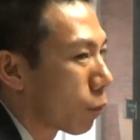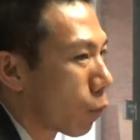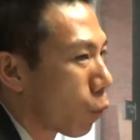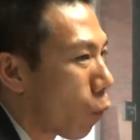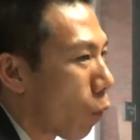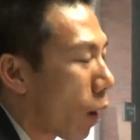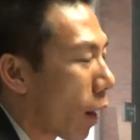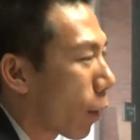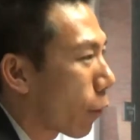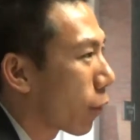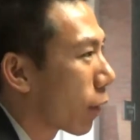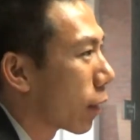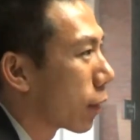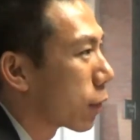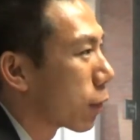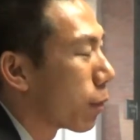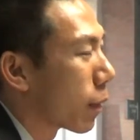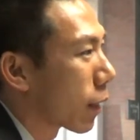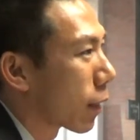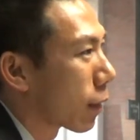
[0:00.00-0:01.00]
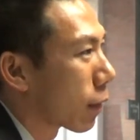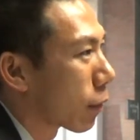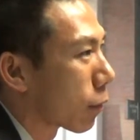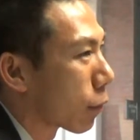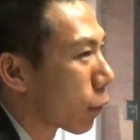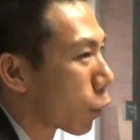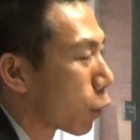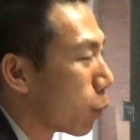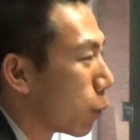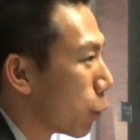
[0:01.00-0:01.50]
Why are they into making
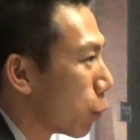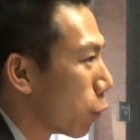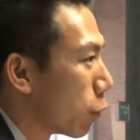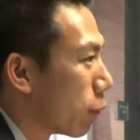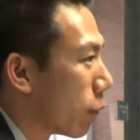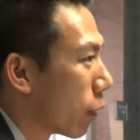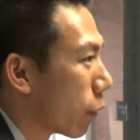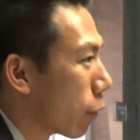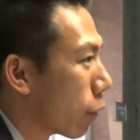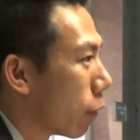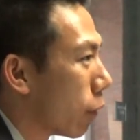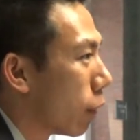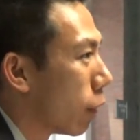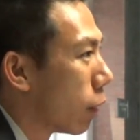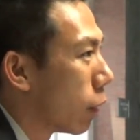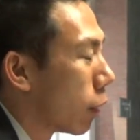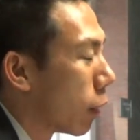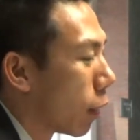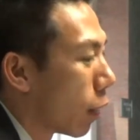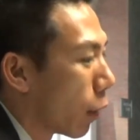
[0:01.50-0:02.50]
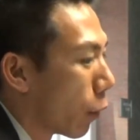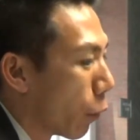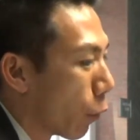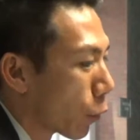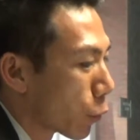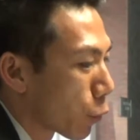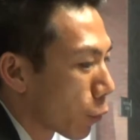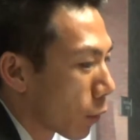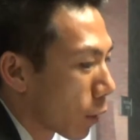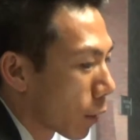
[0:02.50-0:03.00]
the community better?
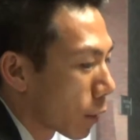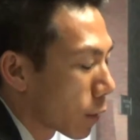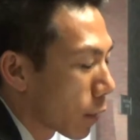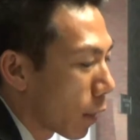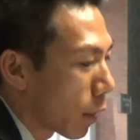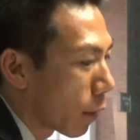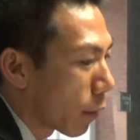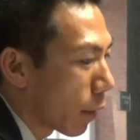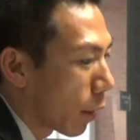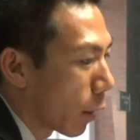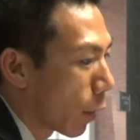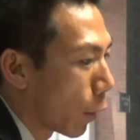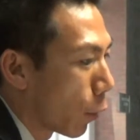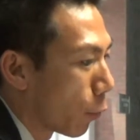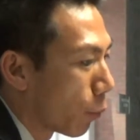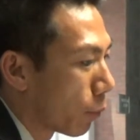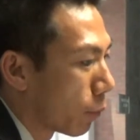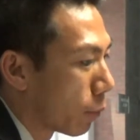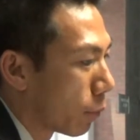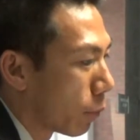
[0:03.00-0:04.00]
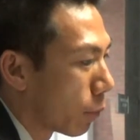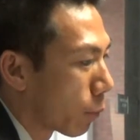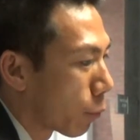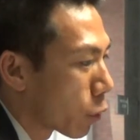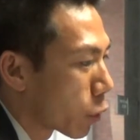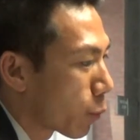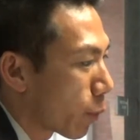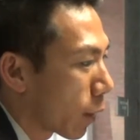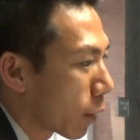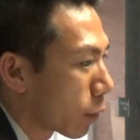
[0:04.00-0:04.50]
Those are things that help
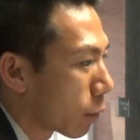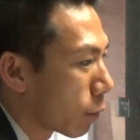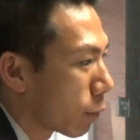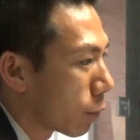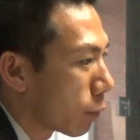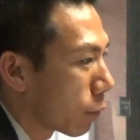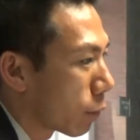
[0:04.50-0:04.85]
prospective